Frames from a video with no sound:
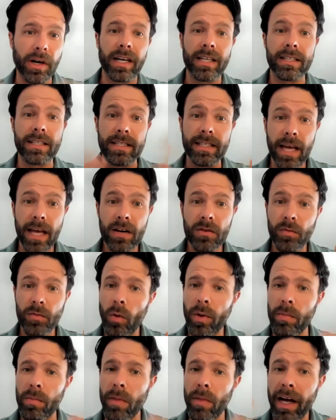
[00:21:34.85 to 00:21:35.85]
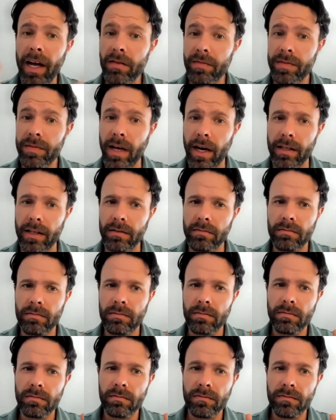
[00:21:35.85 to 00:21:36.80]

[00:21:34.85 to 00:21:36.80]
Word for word: and instead of what we might have done